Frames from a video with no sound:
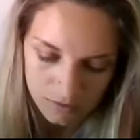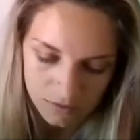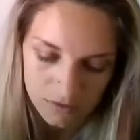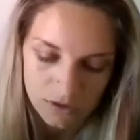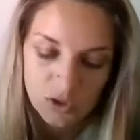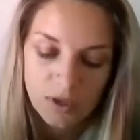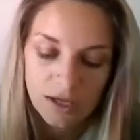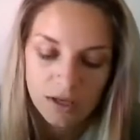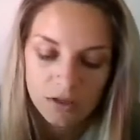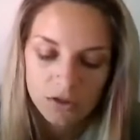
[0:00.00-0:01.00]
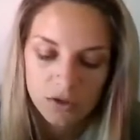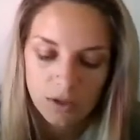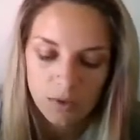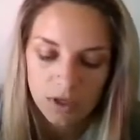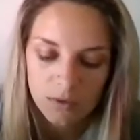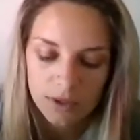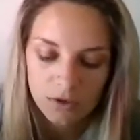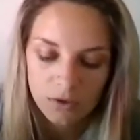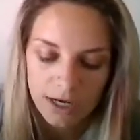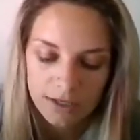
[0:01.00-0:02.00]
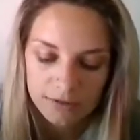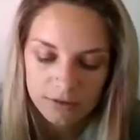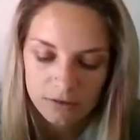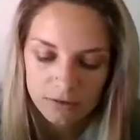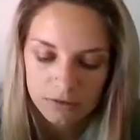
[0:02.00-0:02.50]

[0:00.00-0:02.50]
Do they work with the grays?